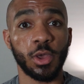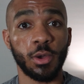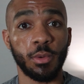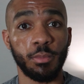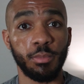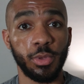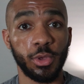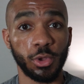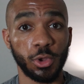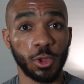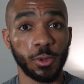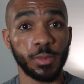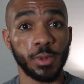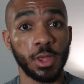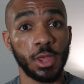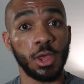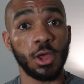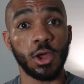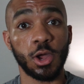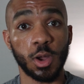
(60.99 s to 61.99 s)
you out and build up
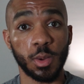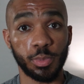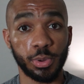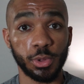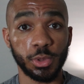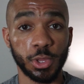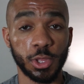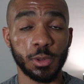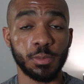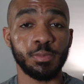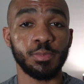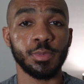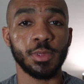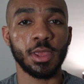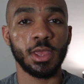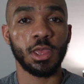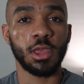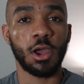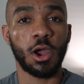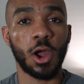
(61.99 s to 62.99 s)
a pull-up.
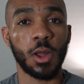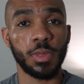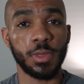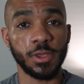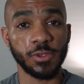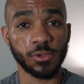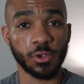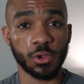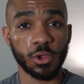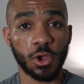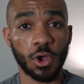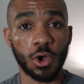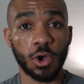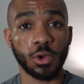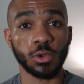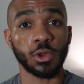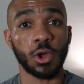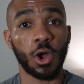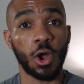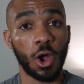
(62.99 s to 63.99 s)
These are
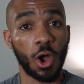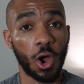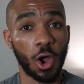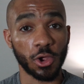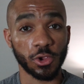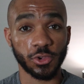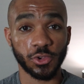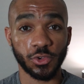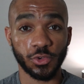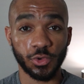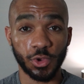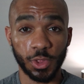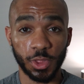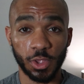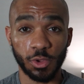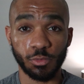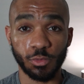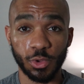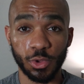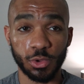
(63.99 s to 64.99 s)
called
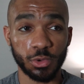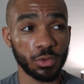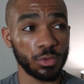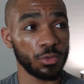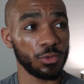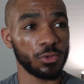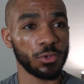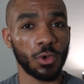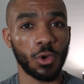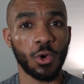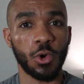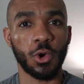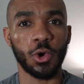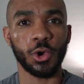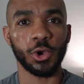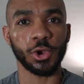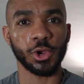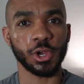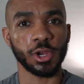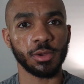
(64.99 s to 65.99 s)
Australian rows,
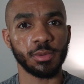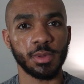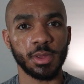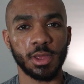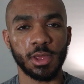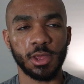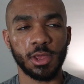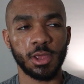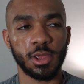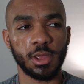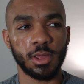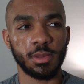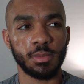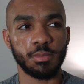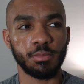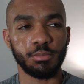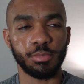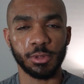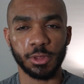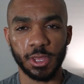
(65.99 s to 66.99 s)
or
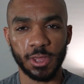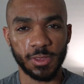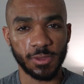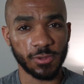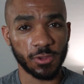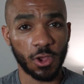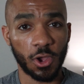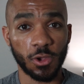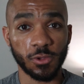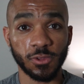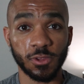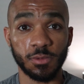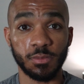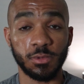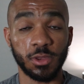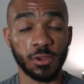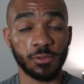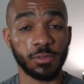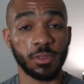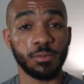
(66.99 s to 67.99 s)
I believe it's called
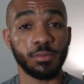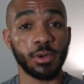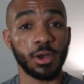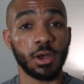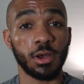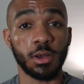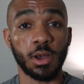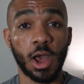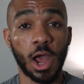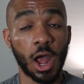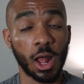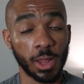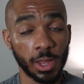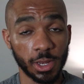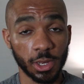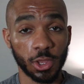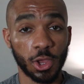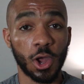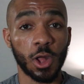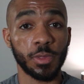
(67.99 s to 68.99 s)
something differently, but I
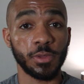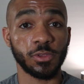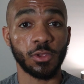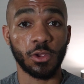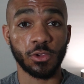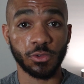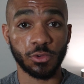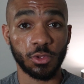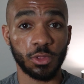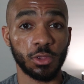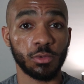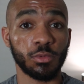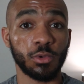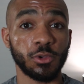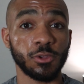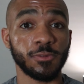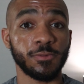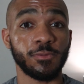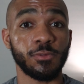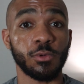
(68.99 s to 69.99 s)
like to call these Australian
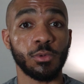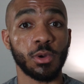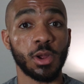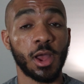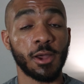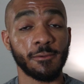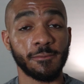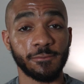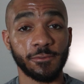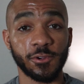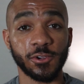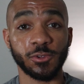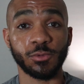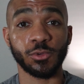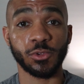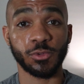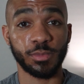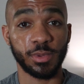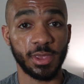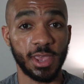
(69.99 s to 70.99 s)
rows for when I first
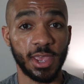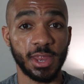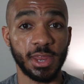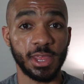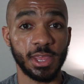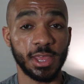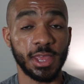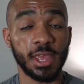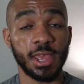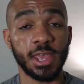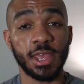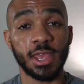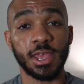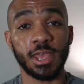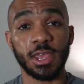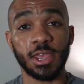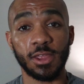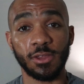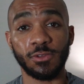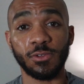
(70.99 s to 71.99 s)
was beginning
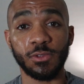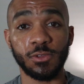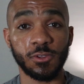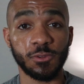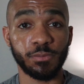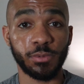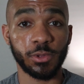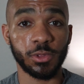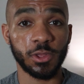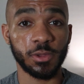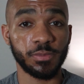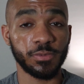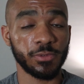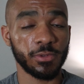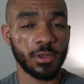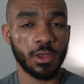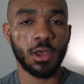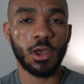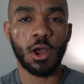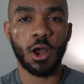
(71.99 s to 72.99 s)
into these pull-ups.
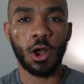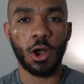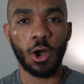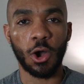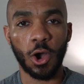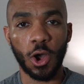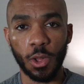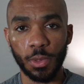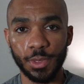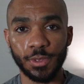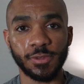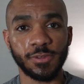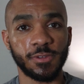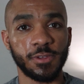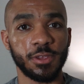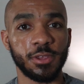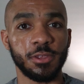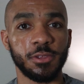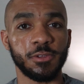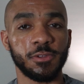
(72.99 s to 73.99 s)
All this
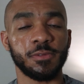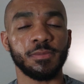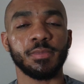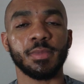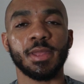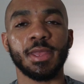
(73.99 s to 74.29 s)
is